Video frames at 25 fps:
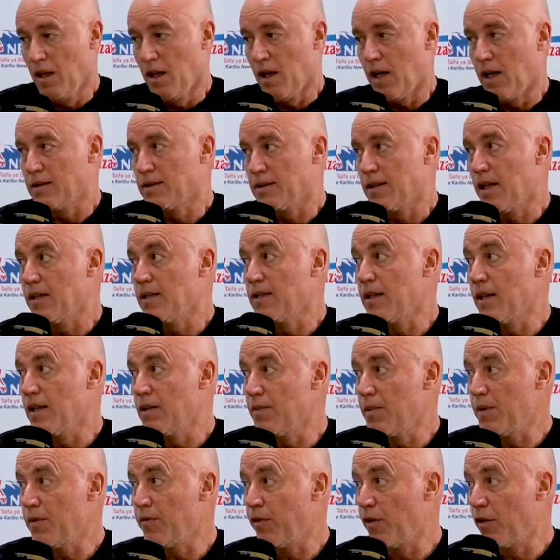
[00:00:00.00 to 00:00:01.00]
As I
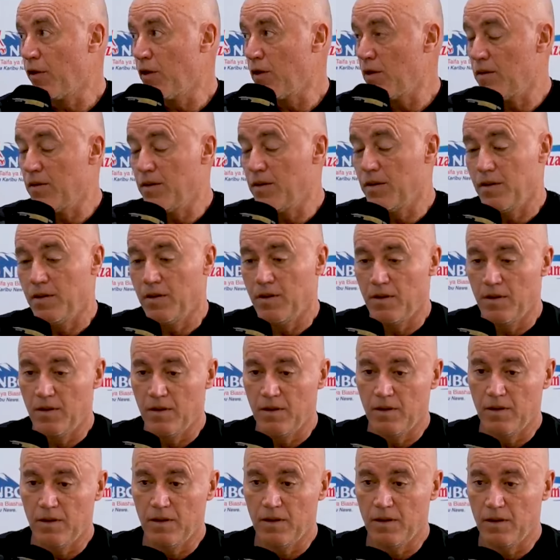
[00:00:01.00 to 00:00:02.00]
said before,
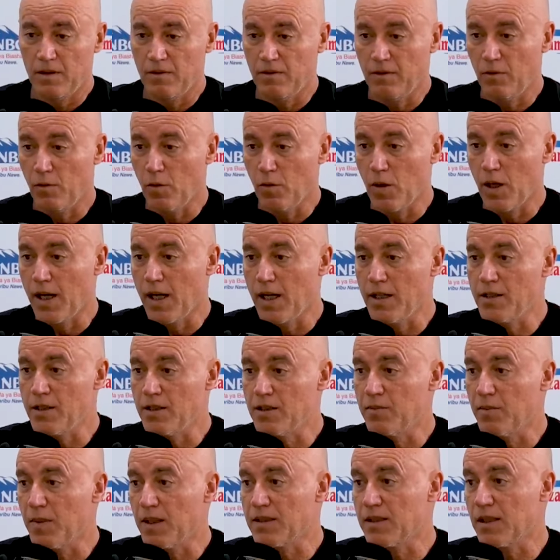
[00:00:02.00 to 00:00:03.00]
one
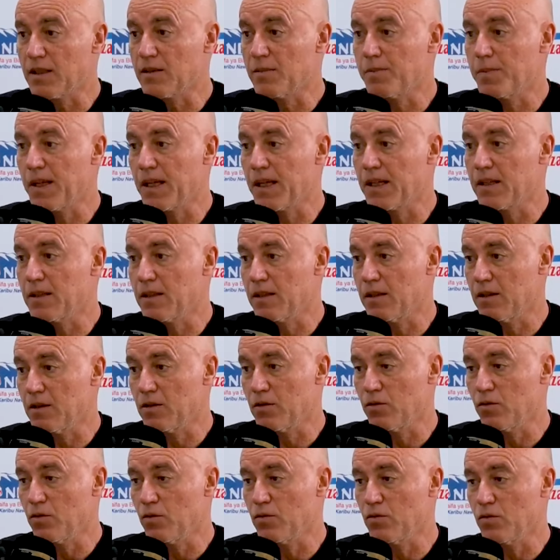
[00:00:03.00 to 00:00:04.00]
Anchis must expect
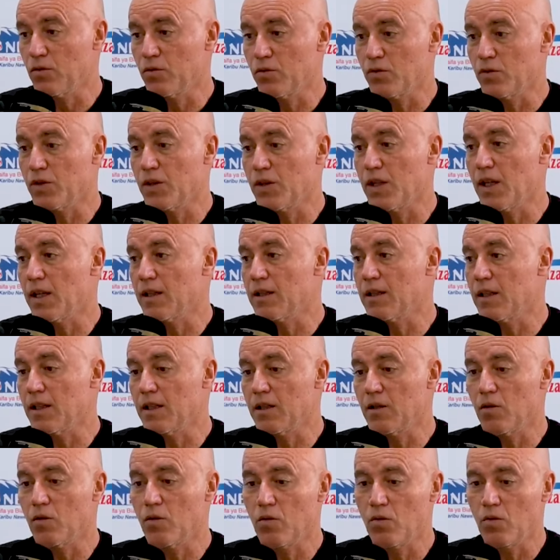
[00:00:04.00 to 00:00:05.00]
to see a
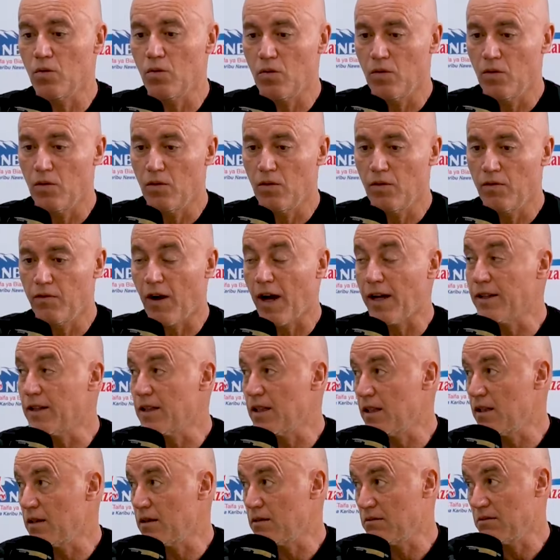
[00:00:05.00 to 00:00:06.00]
team who
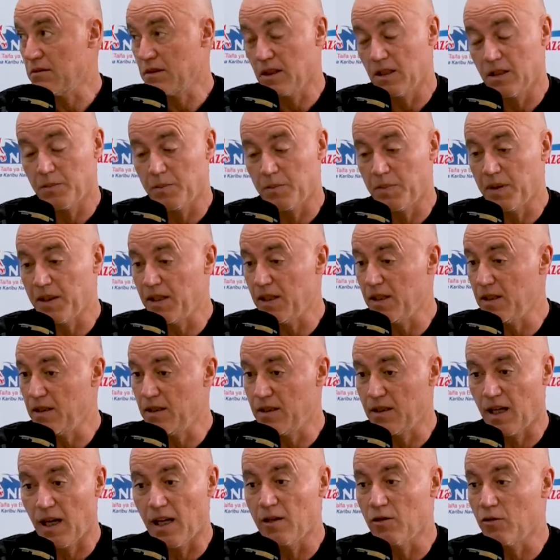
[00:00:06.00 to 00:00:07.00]
fighting, spirit,
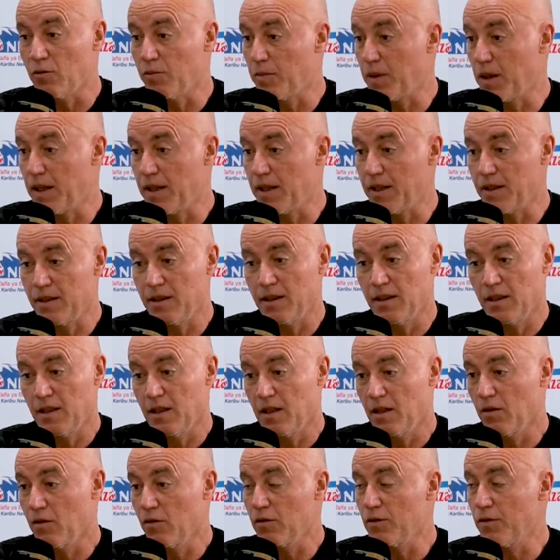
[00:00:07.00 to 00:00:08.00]
try to play
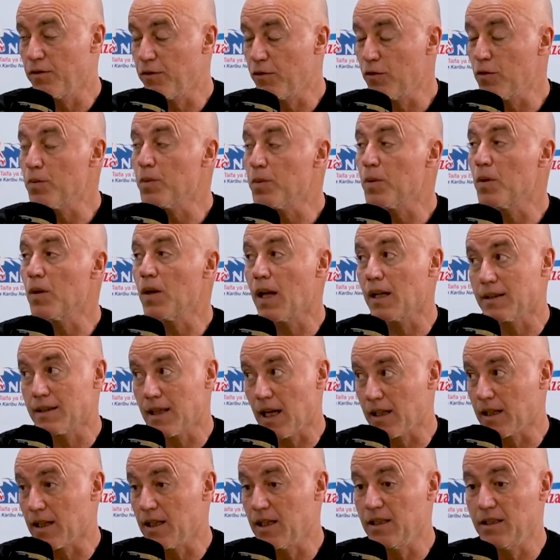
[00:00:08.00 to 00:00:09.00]
good football,
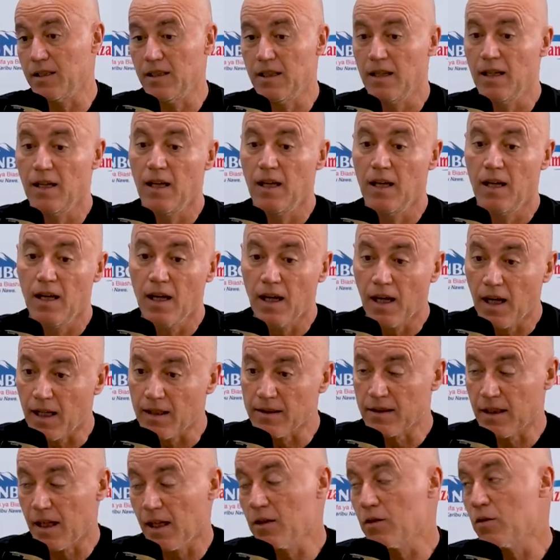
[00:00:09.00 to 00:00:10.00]
attacking,
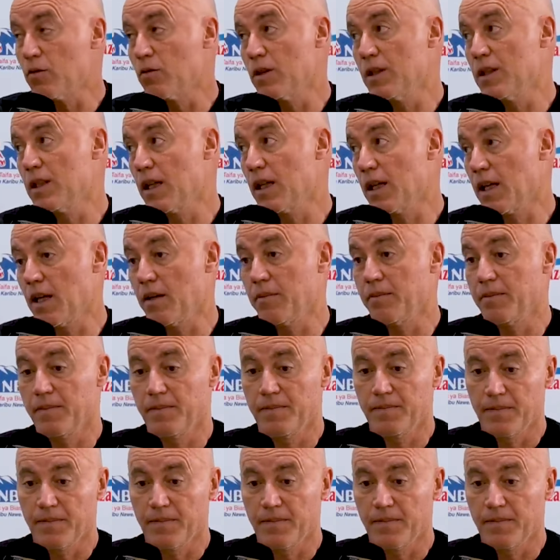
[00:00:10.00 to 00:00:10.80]
and try to win the game.